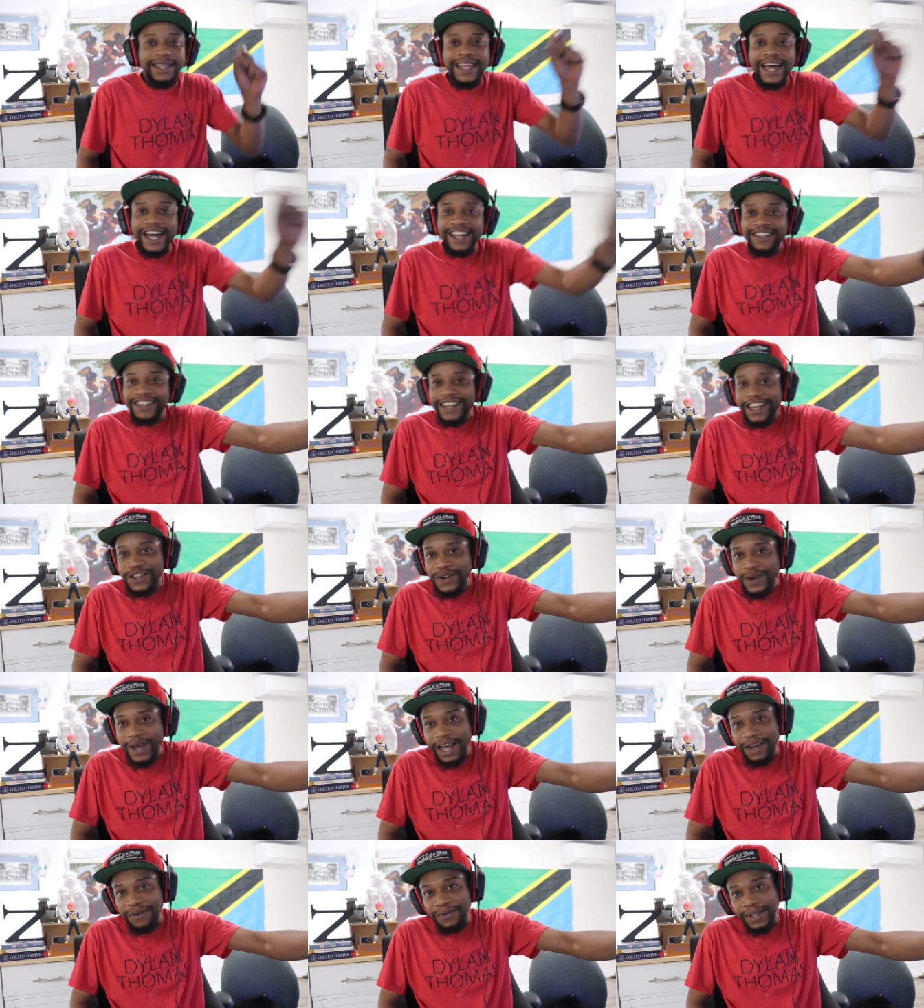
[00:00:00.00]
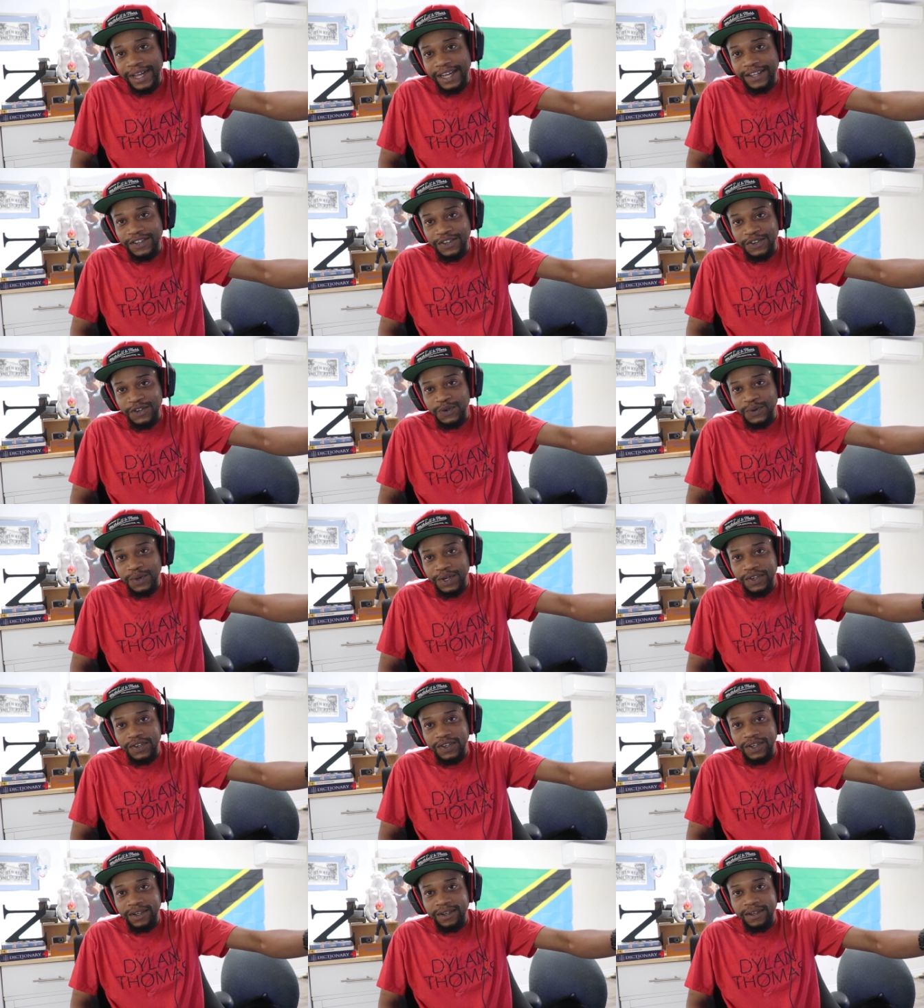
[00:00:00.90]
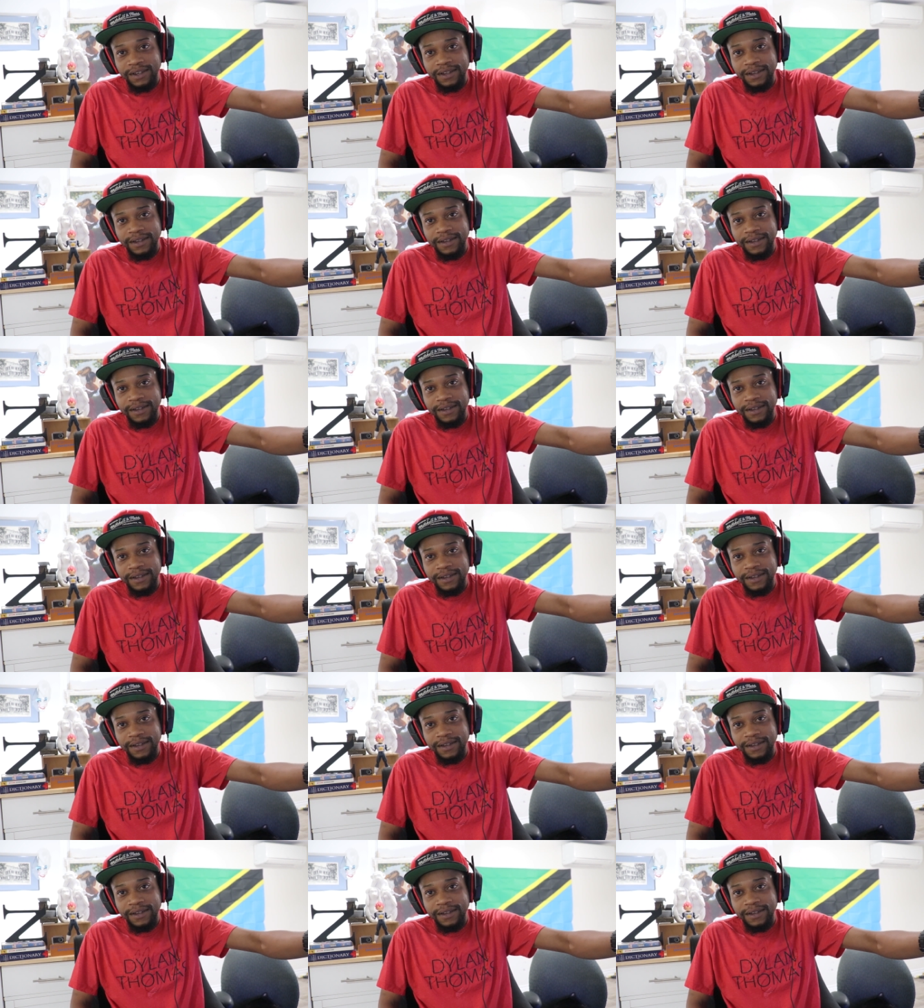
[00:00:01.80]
That's how you handle that situation.